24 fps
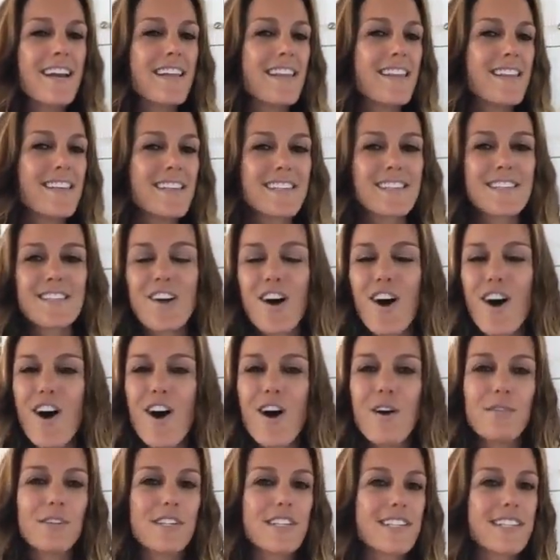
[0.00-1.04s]
This
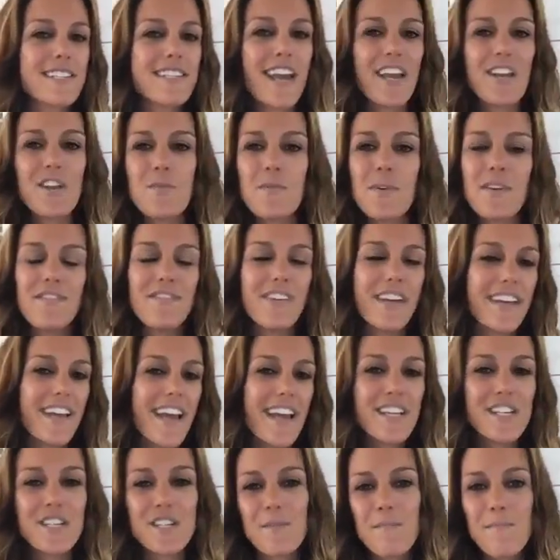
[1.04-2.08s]
song will just get you in
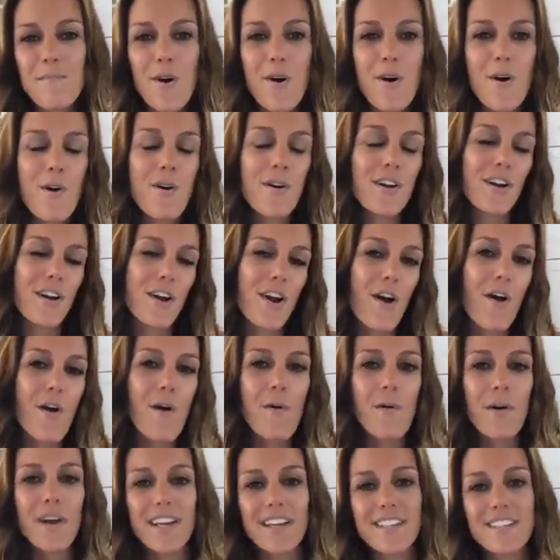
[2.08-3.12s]
vacation mode.
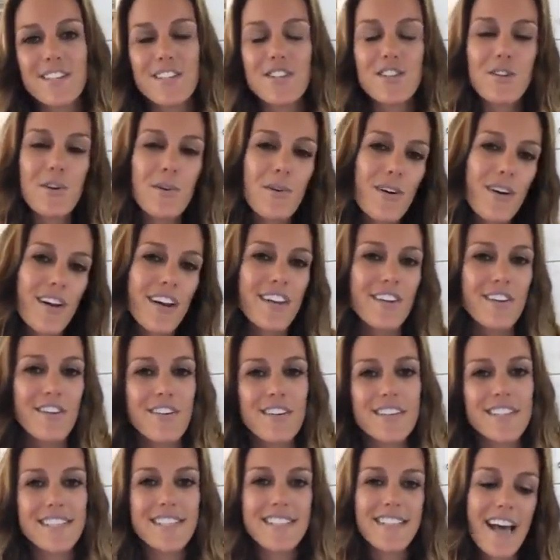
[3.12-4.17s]
Go enjoy
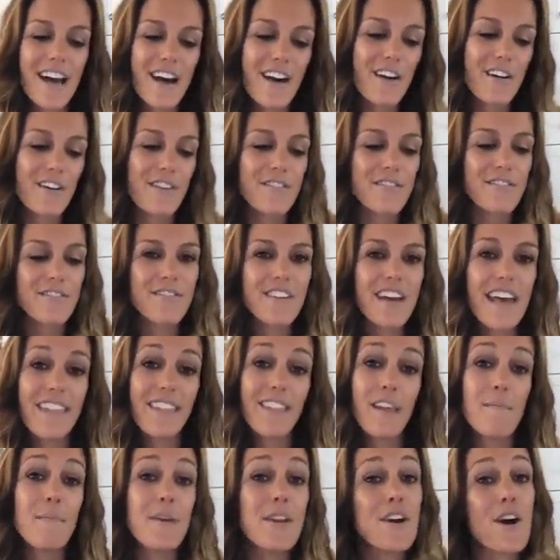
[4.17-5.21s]
yourself. And
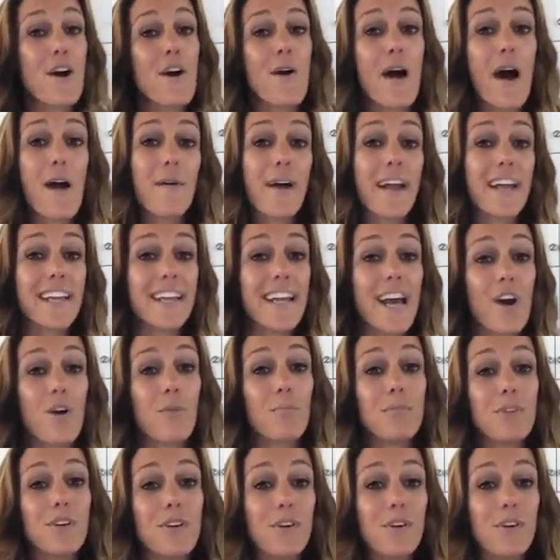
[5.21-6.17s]
let me know how I can help